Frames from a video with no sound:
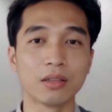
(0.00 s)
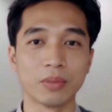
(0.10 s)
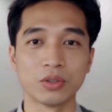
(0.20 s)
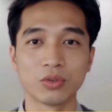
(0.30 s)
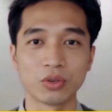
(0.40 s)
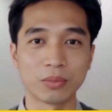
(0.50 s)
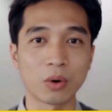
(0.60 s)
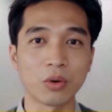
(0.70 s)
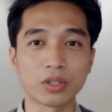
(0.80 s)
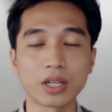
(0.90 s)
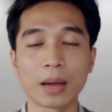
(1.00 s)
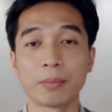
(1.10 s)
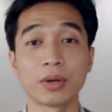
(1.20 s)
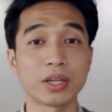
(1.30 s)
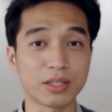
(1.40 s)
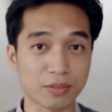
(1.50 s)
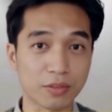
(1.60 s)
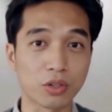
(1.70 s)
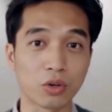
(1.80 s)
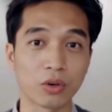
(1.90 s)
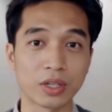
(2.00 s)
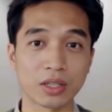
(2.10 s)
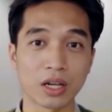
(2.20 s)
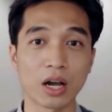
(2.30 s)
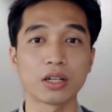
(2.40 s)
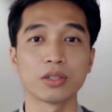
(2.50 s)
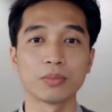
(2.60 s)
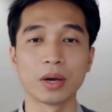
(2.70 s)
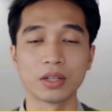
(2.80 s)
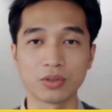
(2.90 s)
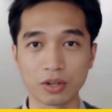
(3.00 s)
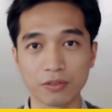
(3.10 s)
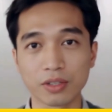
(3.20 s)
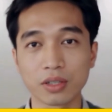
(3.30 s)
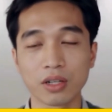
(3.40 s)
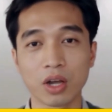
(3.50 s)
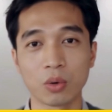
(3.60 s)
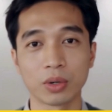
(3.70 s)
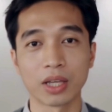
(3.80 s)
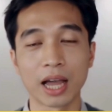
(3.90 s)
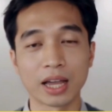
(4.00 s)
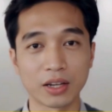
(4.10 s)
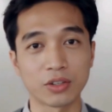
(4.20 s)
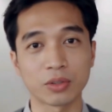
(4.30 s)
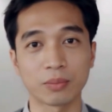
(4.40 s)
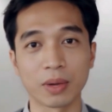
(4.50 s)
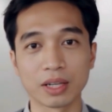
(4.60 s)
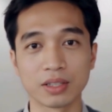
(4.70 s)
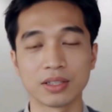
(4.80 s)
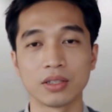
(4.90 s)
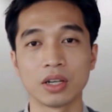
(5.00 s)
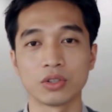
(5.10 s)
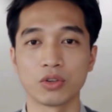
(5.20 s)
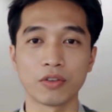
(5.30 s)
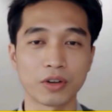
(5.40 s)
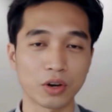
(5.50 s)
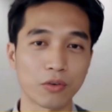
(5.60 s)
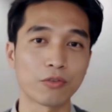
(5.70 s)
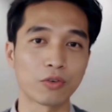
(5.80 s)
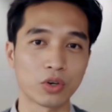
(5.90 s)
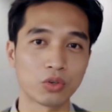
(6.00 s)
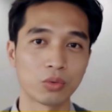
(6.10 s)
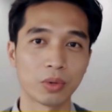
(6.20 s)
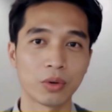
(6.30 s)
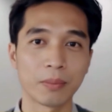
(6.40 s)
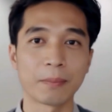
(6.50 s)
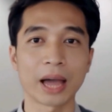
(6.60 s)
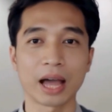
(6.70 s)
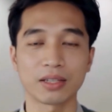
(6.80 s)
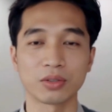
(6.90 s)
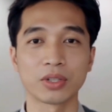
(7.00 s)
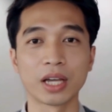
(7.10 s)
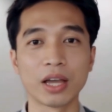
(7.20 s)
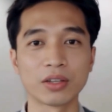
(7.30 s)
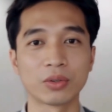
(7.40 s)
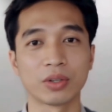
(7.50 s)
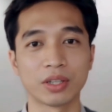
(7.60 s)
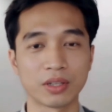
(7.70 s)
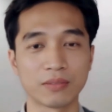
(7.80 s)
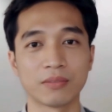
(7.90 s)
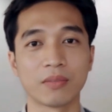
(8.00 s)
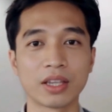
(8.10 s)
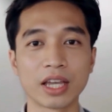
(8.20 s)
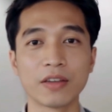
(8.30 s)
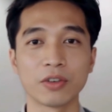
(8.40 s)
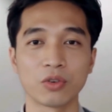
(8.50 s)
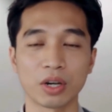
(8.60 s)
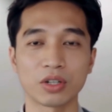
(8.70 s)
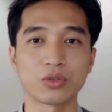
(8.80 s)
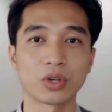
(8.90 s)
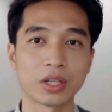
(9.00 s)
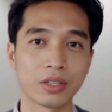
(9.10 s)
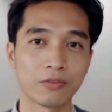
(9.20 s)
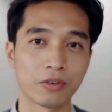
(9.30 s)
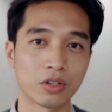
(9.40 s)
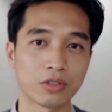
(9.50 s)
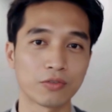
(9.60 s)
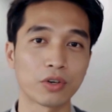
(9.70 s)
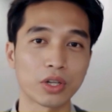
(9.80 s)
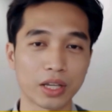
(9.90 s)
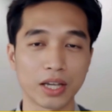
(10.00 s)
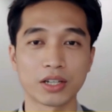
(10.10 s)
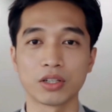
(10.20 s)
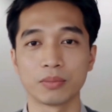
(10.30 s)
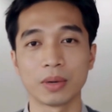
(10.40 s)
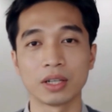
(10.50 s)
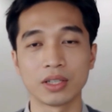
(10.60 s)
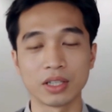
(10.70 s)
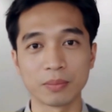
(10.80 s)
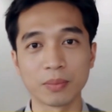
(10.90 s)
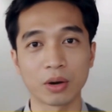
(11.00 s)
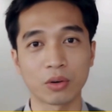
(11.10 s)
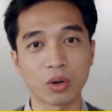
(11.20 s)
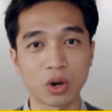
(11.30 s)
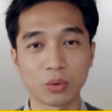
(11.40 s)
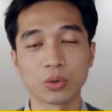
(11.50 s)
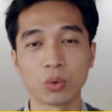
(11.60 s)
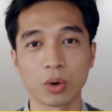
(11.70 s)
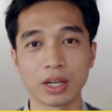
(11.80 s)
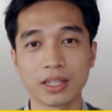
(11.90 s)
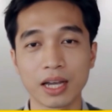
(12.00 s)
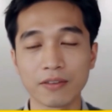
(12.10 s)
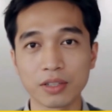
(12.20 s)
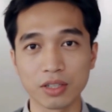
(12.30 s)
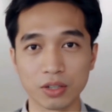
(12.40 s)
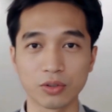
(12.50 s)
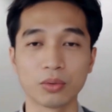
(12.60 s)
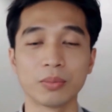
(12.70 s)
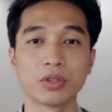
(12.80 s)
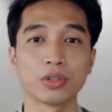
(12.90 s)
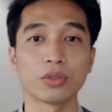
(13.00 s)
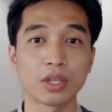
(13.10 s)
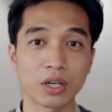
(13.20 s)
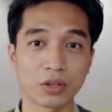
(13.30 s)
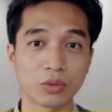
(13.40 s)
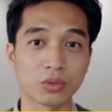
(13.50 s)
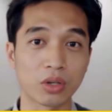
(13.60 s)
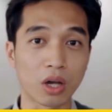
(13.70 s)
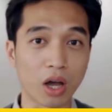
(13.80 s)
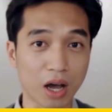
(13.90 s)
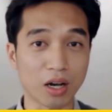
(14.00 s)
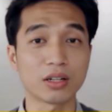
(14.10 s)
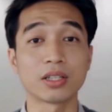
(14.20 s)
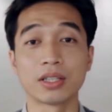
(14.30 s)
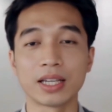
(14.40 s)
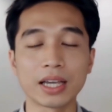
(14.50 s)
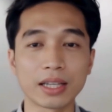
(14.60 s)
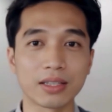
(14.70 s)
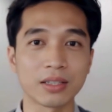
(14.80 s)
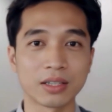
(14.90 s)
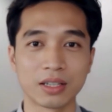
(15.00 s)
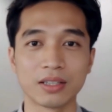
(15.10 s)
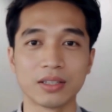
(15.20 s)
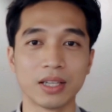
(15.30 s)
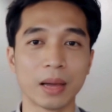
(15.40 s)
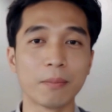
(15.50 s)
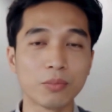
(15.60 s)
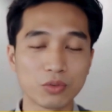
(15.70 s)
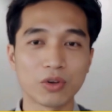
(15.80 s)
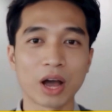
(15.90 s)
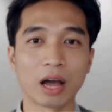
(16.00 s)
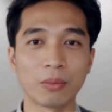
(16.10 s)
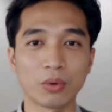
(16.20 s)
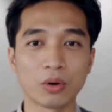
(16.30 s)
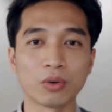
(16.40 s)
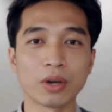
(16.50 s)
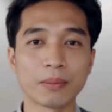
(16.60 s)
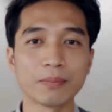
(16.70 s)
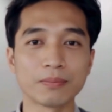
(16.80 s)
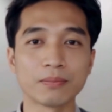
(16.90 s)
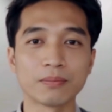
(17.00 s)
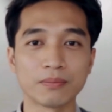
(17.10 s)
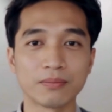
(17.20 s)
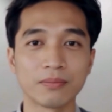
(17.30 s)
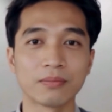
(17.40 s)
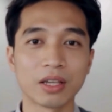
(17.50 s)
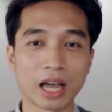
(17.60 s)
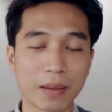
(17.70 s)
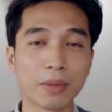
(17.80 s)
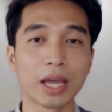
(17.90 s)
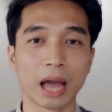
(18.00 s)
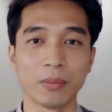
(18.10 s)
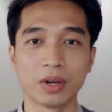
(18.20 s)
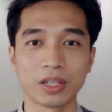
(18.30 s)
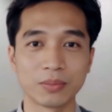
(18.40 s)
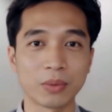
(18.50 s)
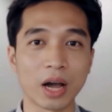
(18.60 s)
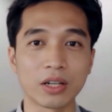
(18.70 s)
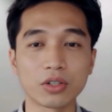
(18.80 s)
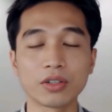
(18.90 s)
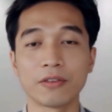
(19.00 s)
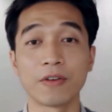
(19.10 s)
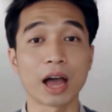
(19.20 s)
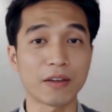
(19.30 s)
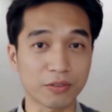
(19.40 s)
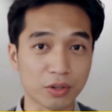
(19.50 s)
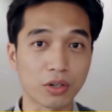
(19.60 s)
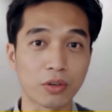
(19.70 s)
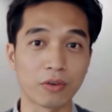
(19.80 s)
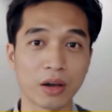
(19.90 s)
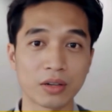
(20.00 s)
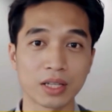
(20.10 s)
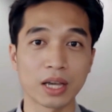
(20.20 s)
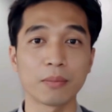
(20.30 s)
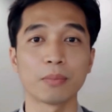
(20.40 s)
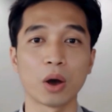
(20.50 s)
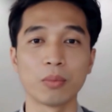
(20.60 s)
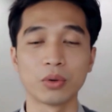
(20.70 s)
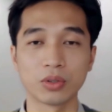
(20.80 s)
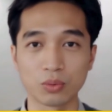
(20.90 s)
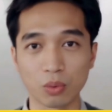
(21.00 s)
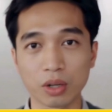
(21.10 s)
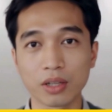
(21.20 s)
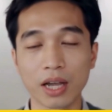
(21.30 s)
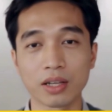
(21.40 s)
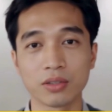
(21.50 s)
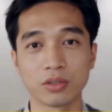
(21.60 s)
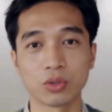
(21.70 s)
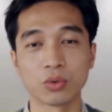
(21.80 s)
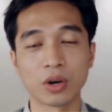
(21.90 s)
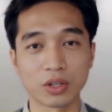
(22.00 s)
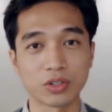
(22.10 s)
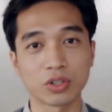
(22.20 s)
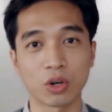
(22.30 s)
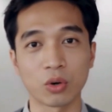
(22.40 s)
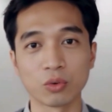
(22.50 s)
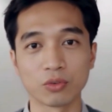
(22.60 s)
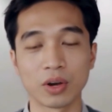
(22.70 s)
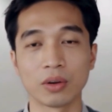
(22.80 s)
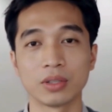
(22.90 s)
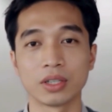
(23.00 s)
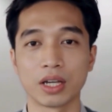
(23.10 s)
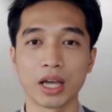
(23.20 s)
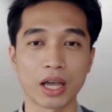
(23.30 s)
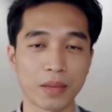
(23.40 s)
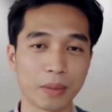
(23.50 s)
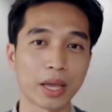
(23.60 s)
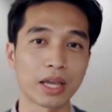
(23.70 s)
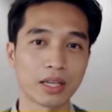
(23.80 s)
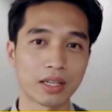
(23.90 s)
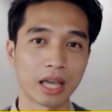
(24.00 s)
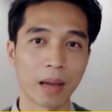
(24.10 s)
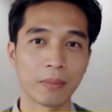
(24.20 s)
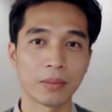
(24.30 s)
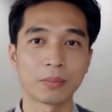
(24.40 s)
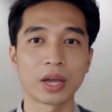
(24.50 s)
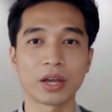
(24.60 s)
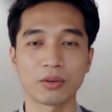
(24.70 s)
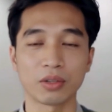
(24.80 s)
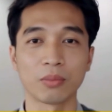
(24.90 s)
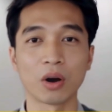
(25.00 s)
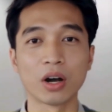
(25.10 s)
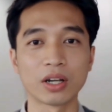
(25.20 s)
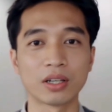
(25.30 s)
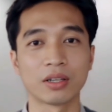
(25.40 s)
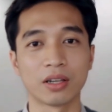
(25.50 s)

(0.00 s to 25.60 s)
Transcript: Ventura Motors operates as Victoria's largest bus service, with 900 buses serving over 42 million passengers annually. They even run Australia's first fully electric bus depot with 27 zero-emission vehicles under the state's ZEB trial program. The company operates approximately 530 routes out of Melbourne's 1,200 total routes, making it a dominant player in the market.